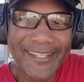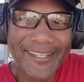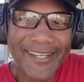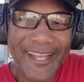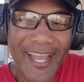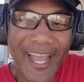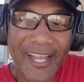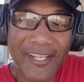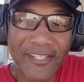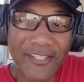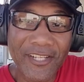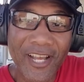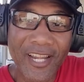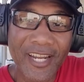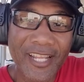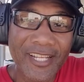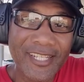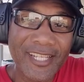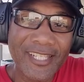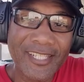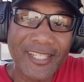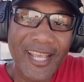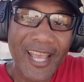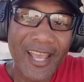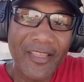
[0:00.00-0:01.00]
All right, y'all, I
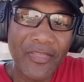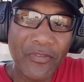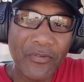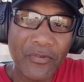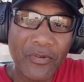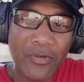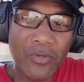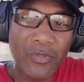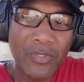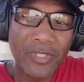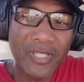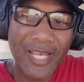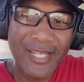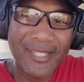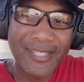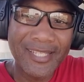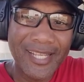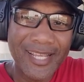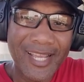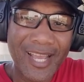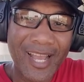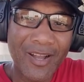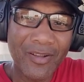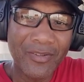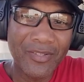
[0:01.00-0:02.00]
just got through
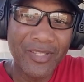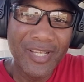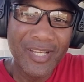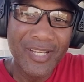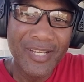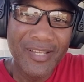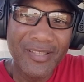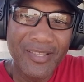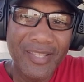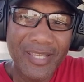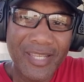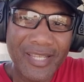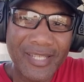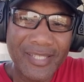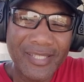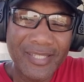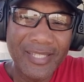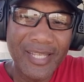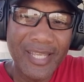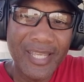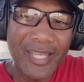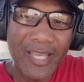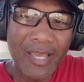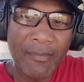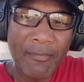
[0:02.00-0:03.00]
testing out the
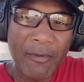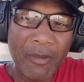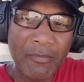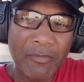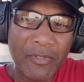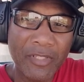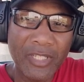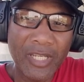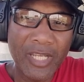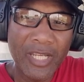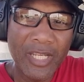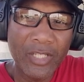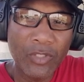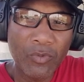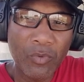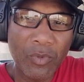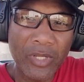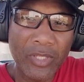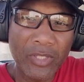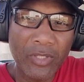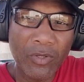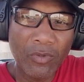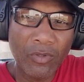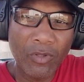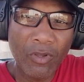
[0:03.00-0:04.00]
CMMG
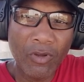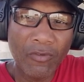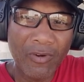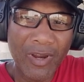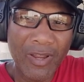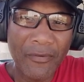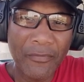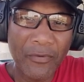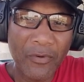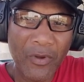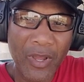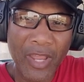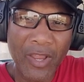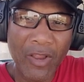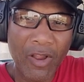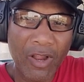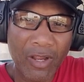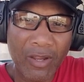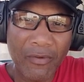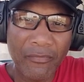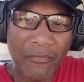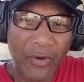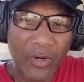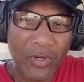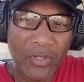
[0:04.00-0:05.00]
22 long rifle AR
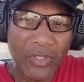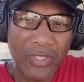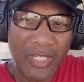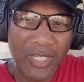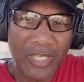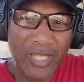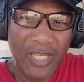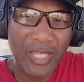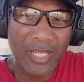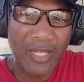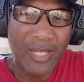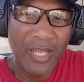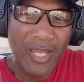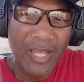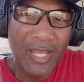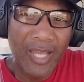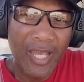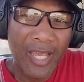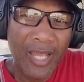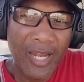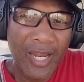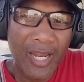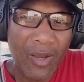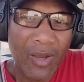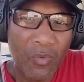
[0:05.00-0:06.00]
conversion kit,
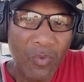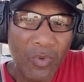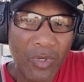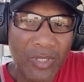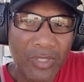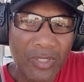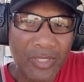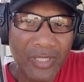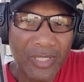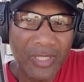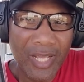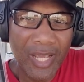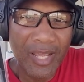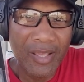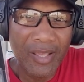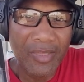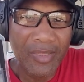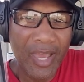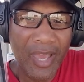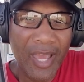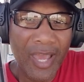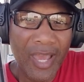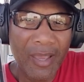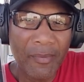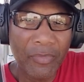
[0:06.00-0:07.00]
and I will say
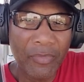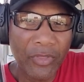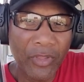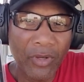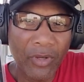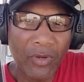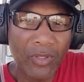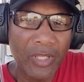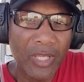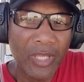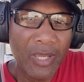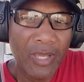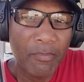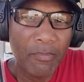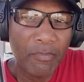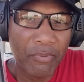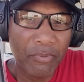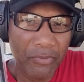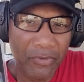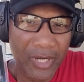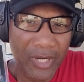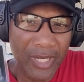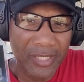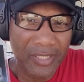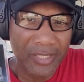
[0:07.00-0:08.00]
that I am thoroughly
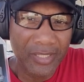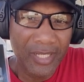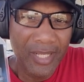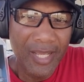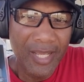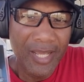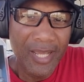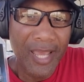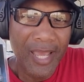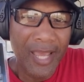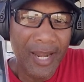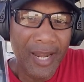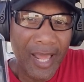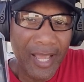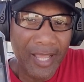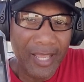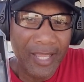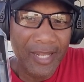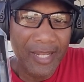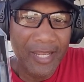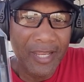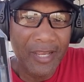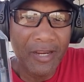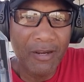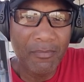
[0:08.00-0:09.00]
impressed. And I
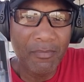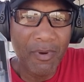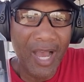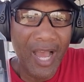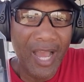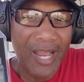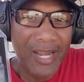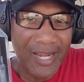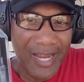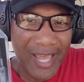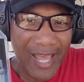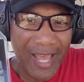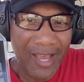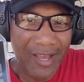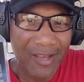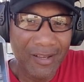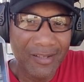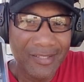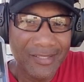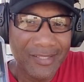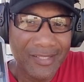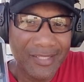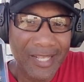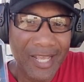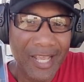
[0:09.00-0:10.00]
can hereby now
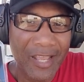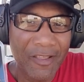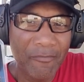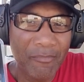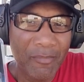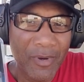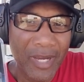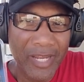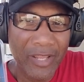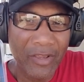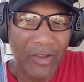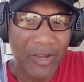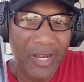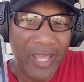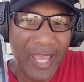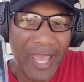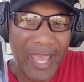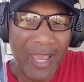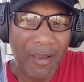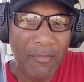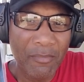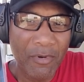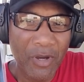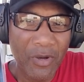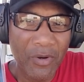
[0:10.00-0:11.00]
save money on
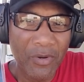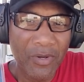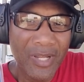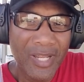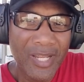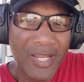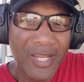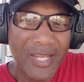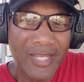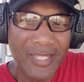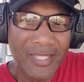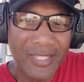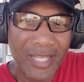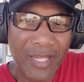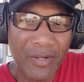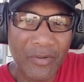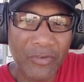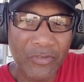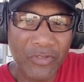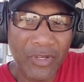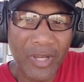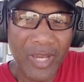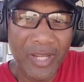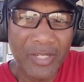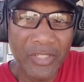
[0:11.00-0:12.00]
ammo instead of
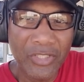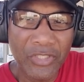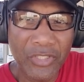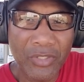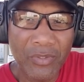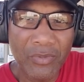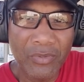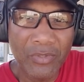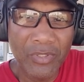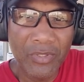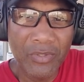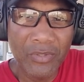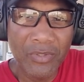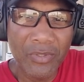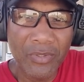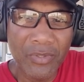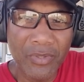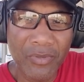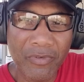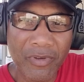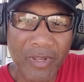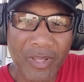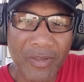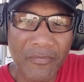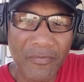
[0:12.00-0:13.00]
trying to shoot
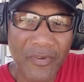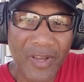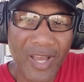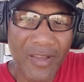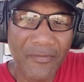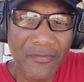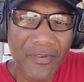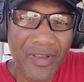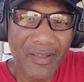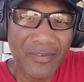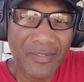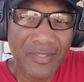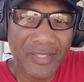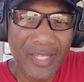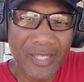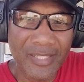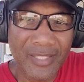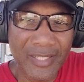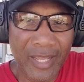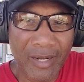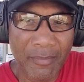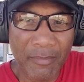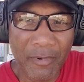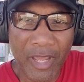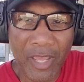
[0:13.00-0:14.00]
223 and 556
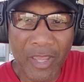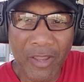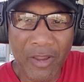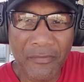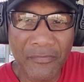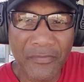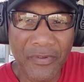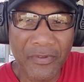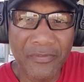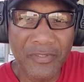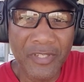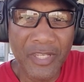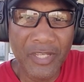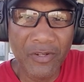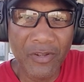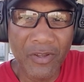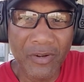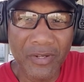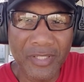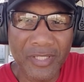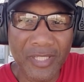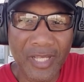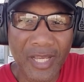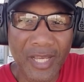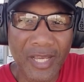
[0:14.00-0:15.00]
out of my AR-15 all
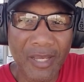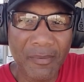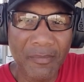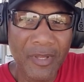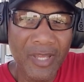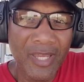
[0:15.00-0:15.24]
the time.